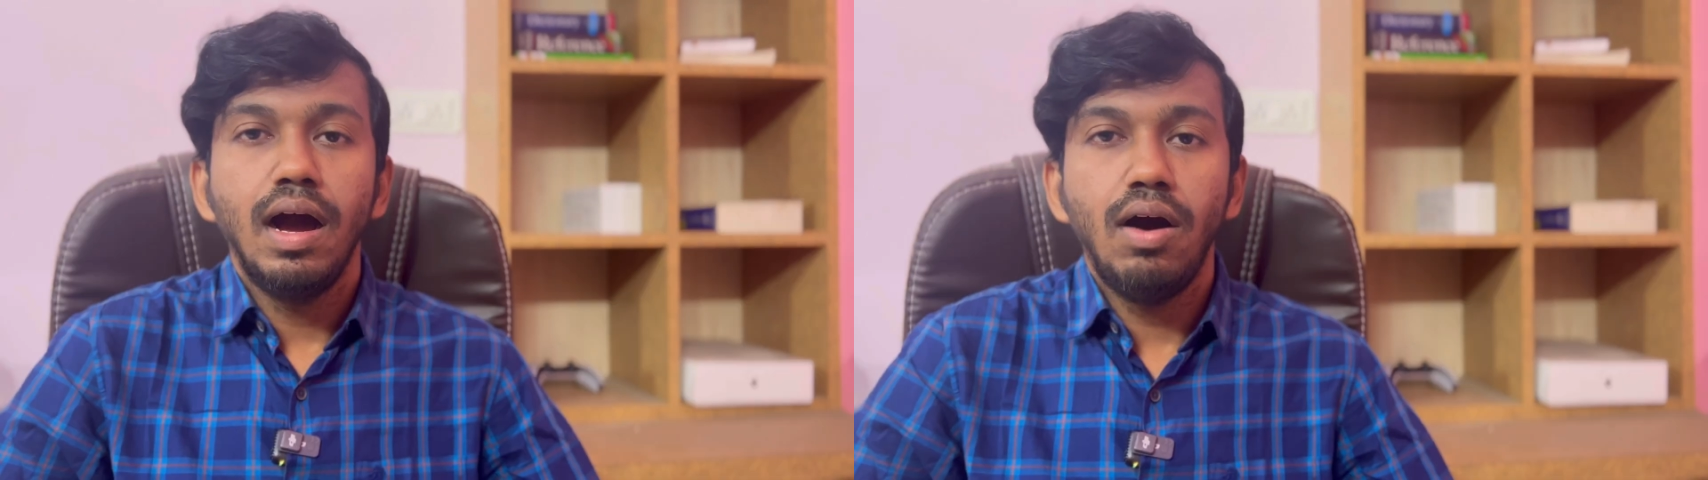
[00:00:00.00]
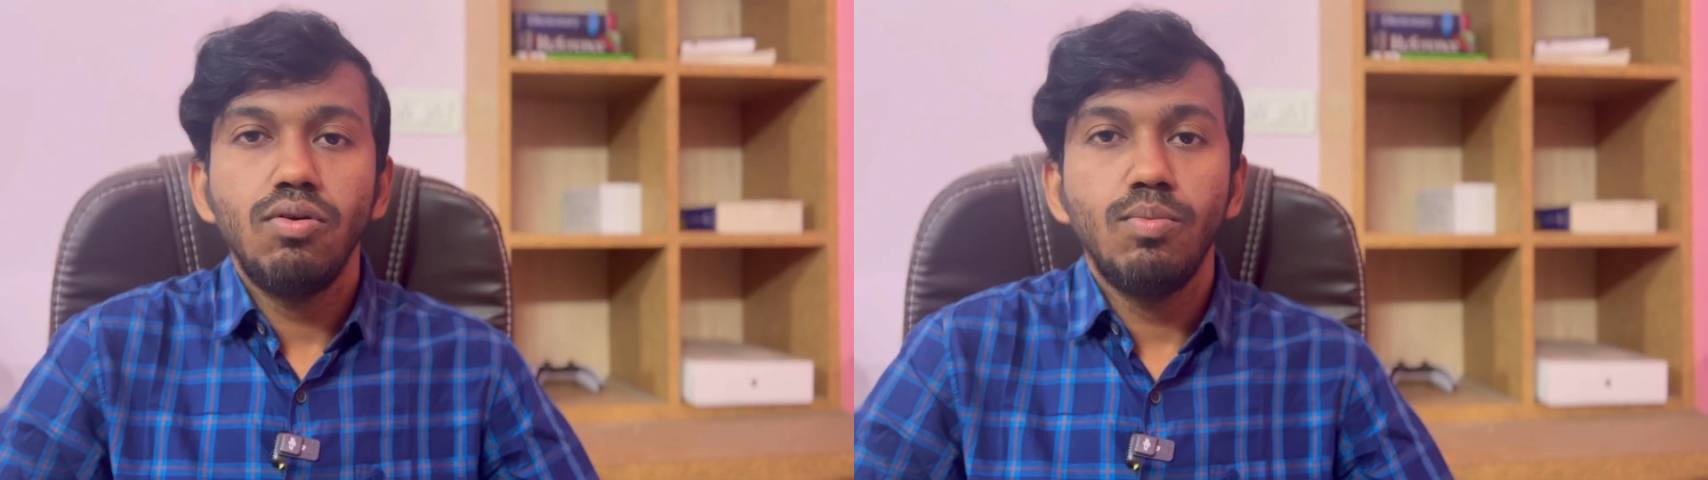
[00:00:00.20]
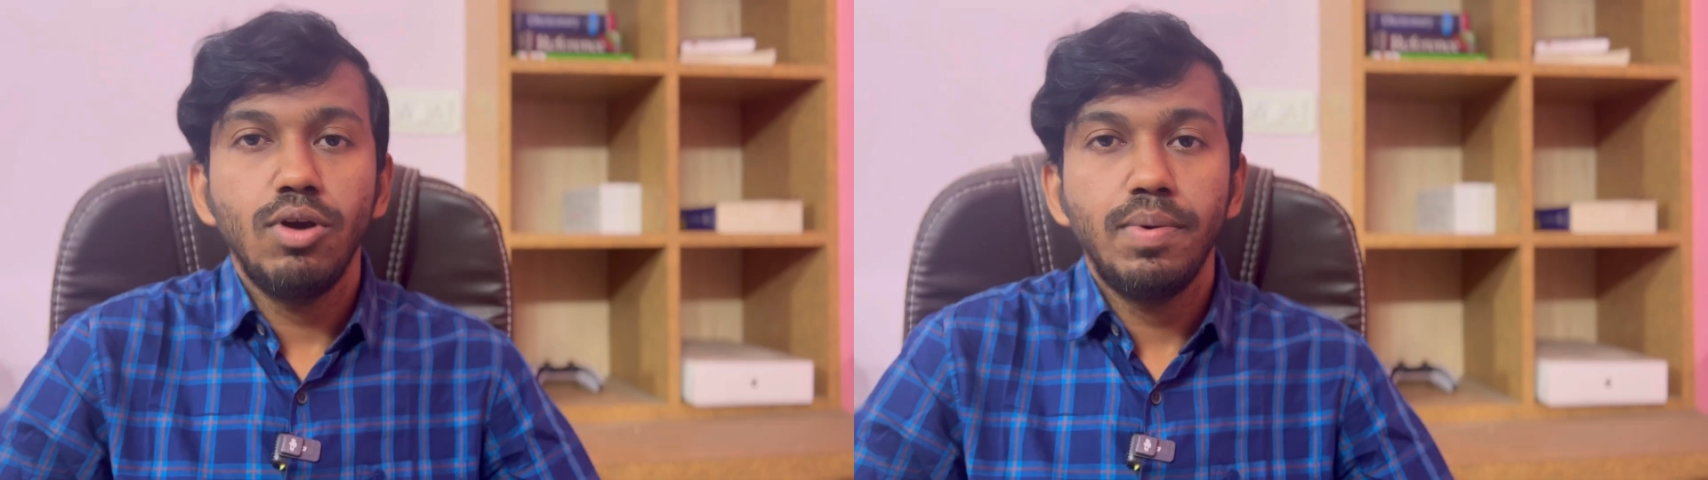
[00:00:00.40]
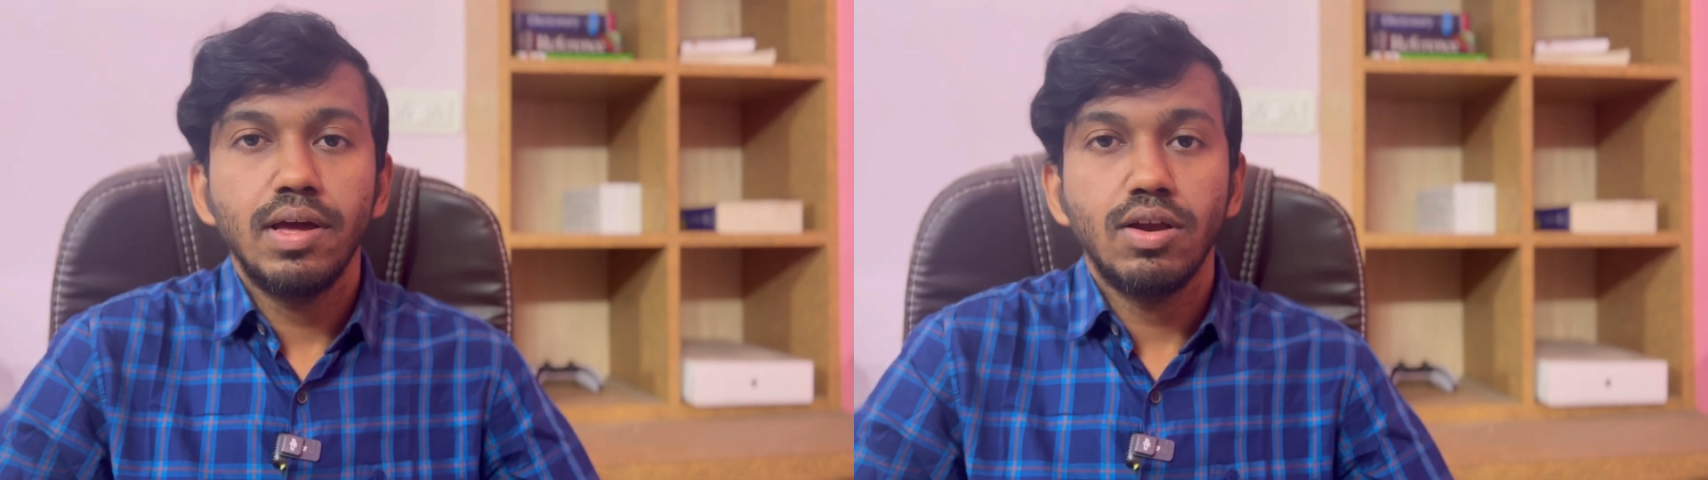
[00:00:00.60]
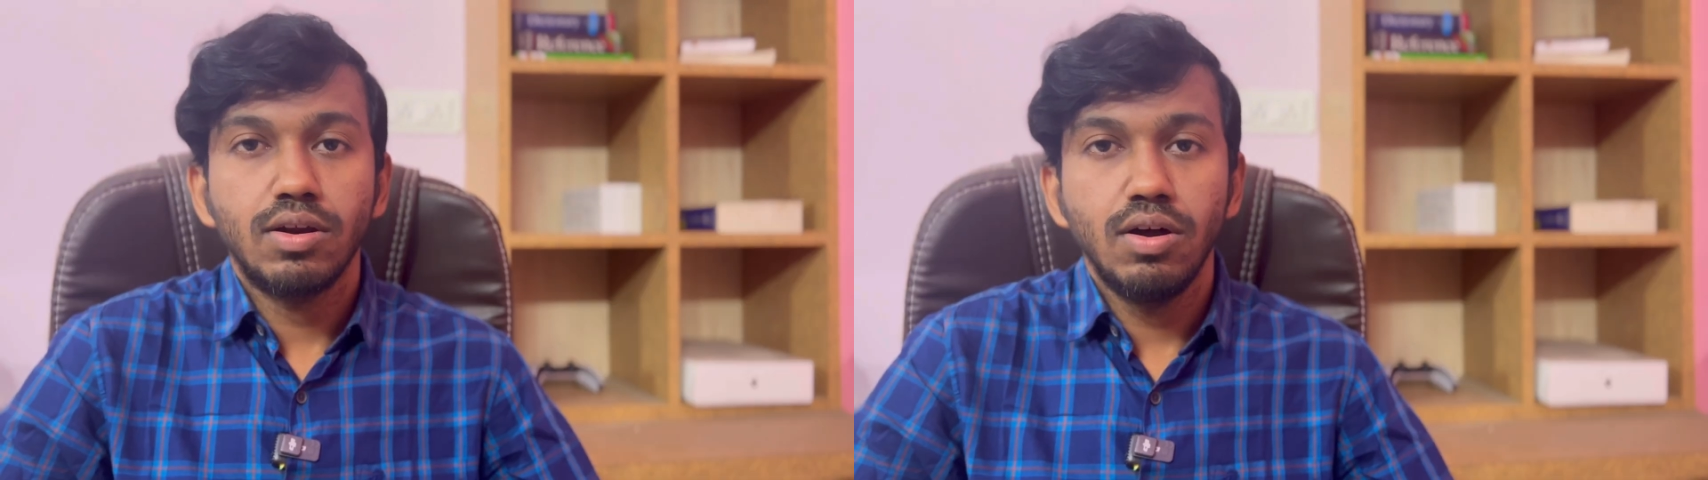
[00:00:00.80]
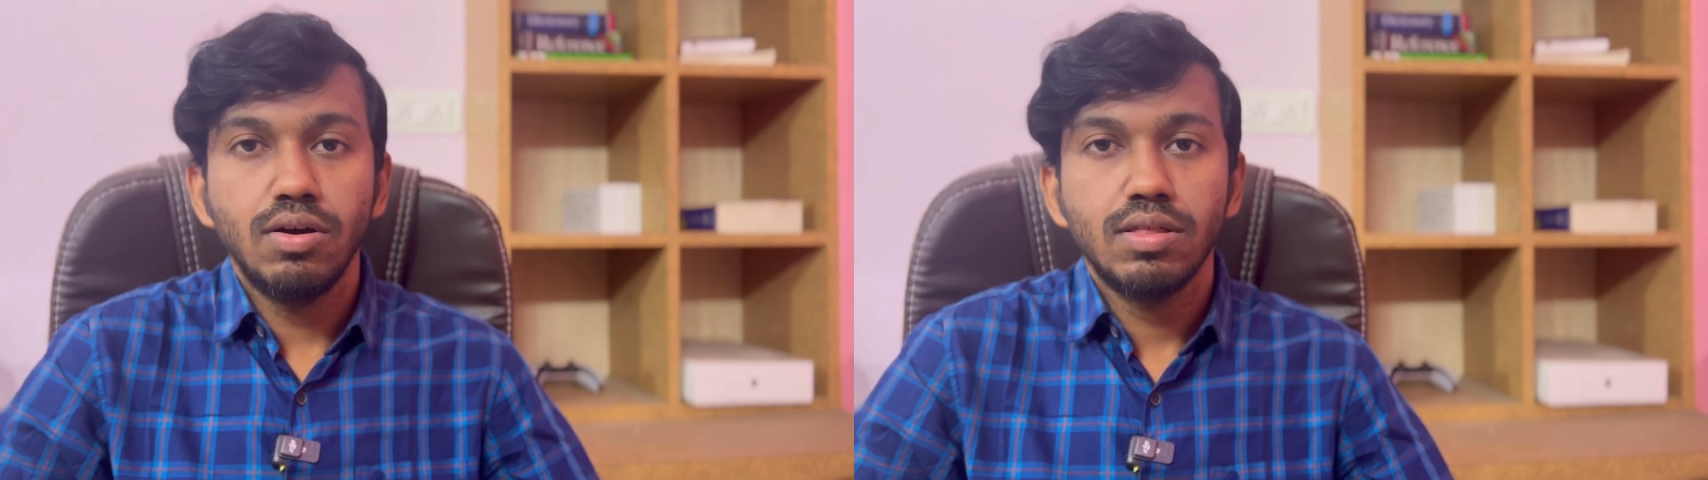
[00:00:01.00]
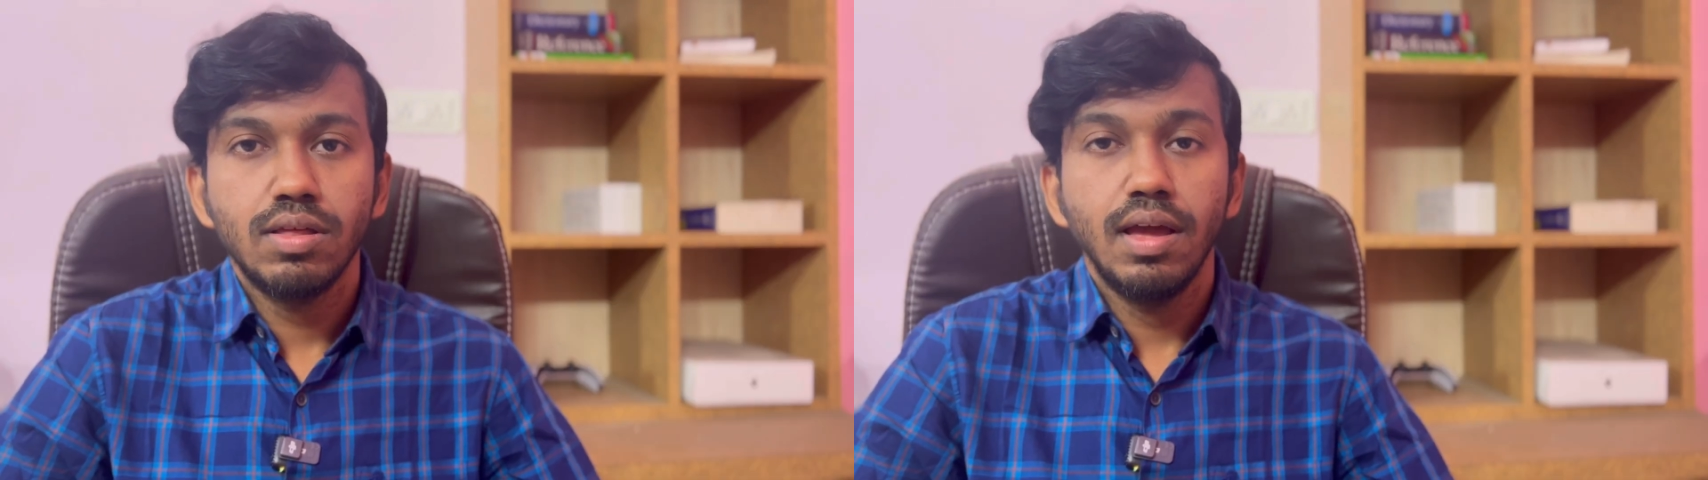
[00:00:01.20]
how to modify shortcuts